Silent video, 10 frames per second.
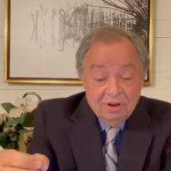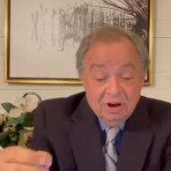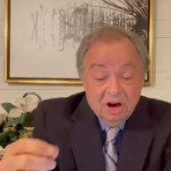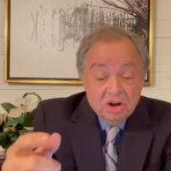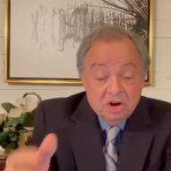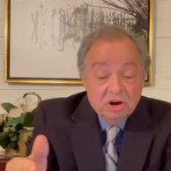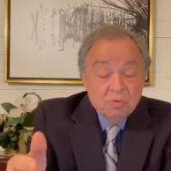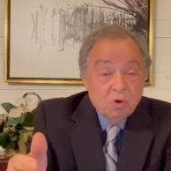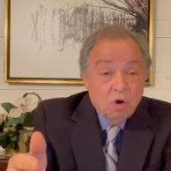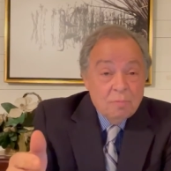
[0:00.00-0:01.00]
a good
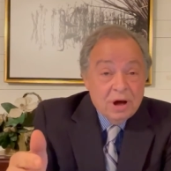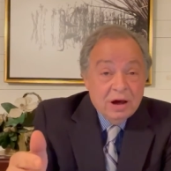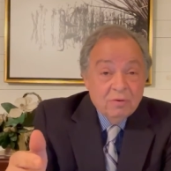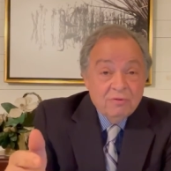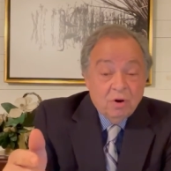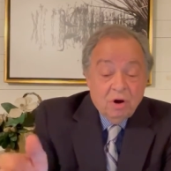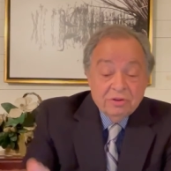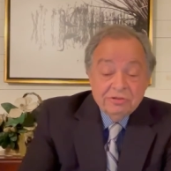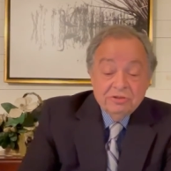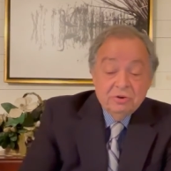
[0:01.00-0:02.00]
role model for all
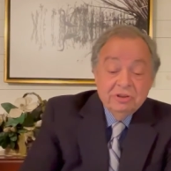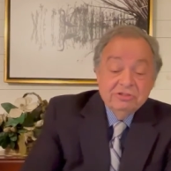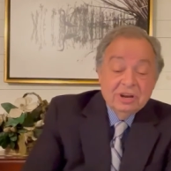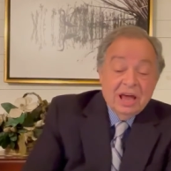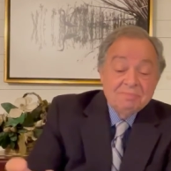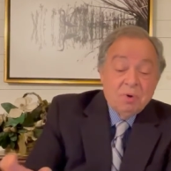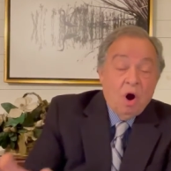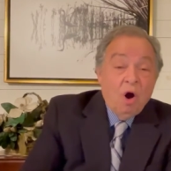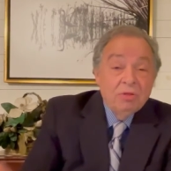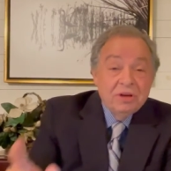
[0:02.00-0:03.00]
the students. And like
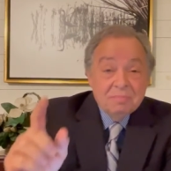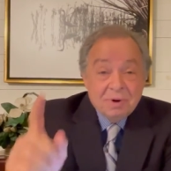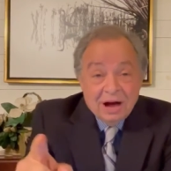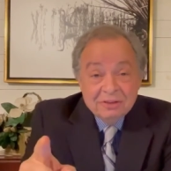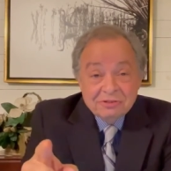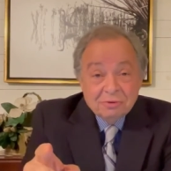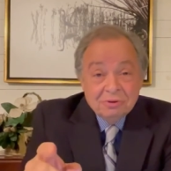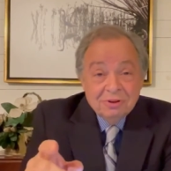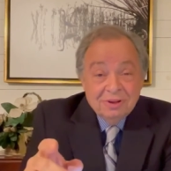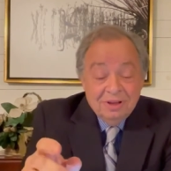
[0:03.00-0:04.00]
Paul the Apostle,
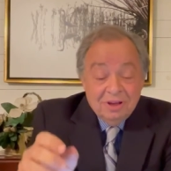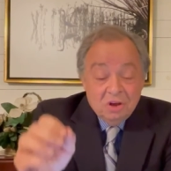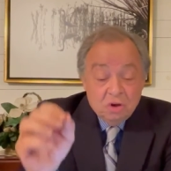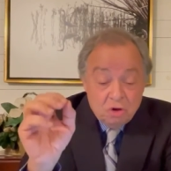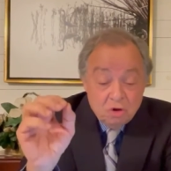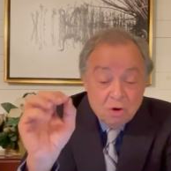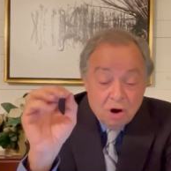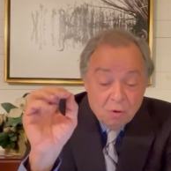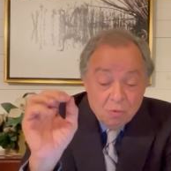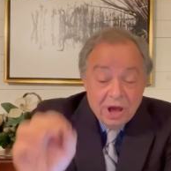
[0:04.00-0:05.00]
you
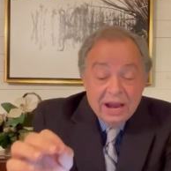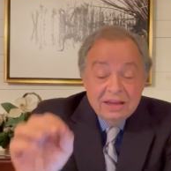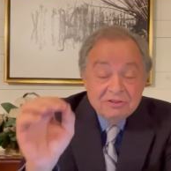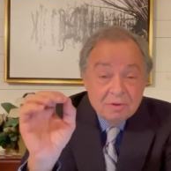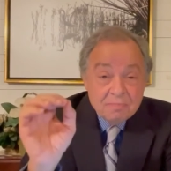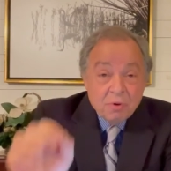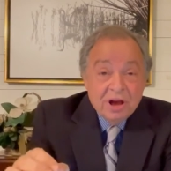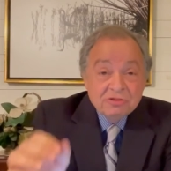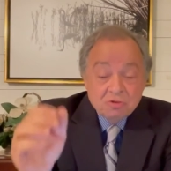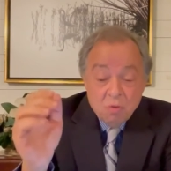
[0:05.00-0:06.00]
are ready to
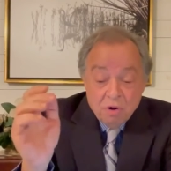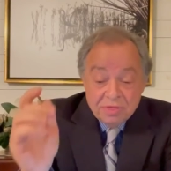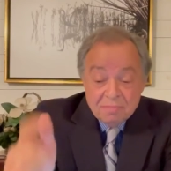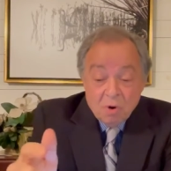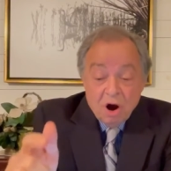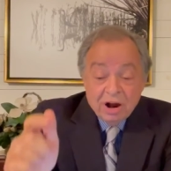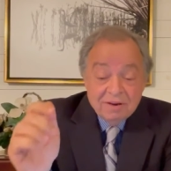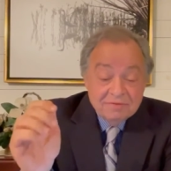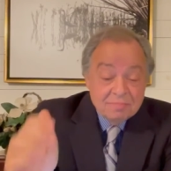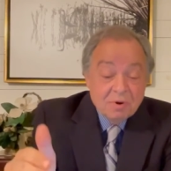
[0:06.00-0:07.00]
press toward the mark
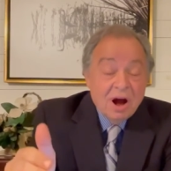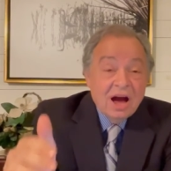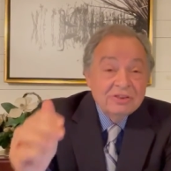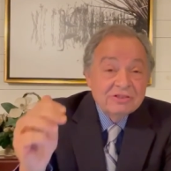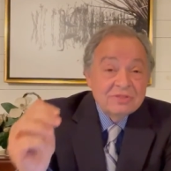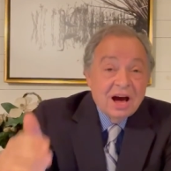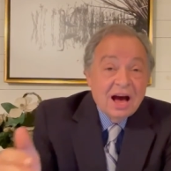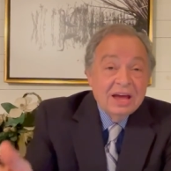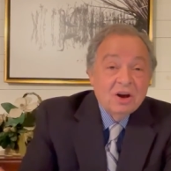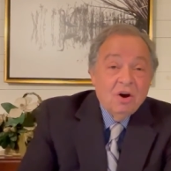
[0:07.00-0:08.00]
of the prize of the
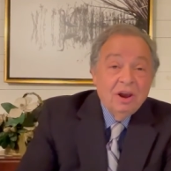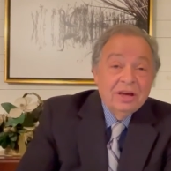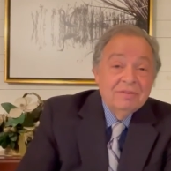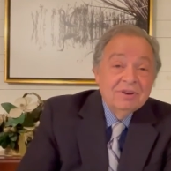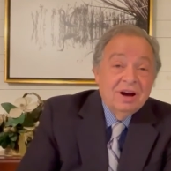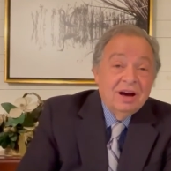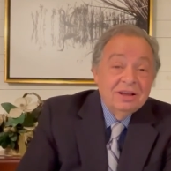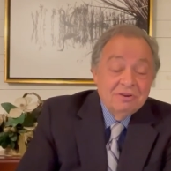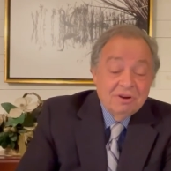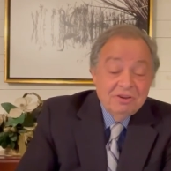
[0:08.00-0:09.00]
high calling of God
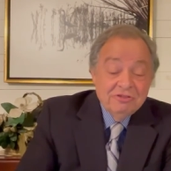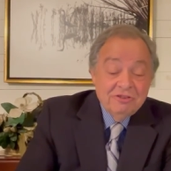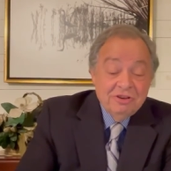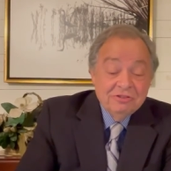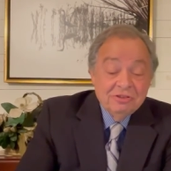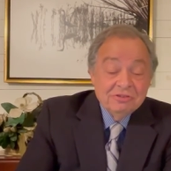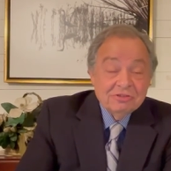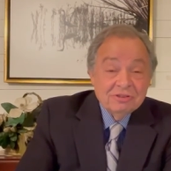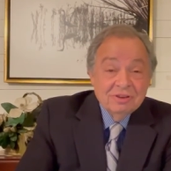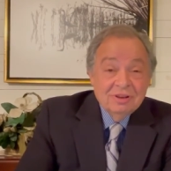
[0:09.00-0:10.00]
in Christ Jesus.
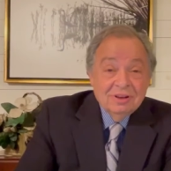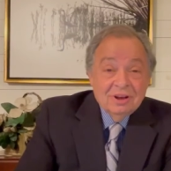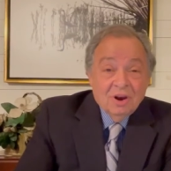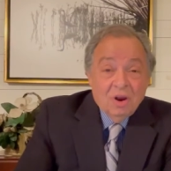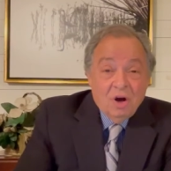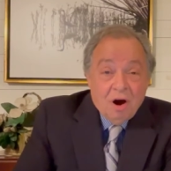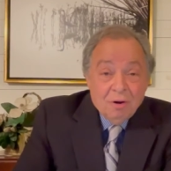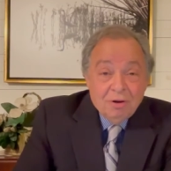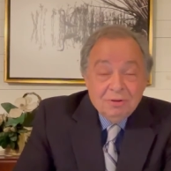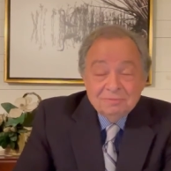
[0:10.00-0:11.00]

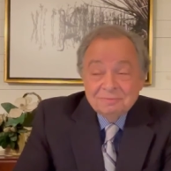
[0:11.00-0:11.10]
Laurel,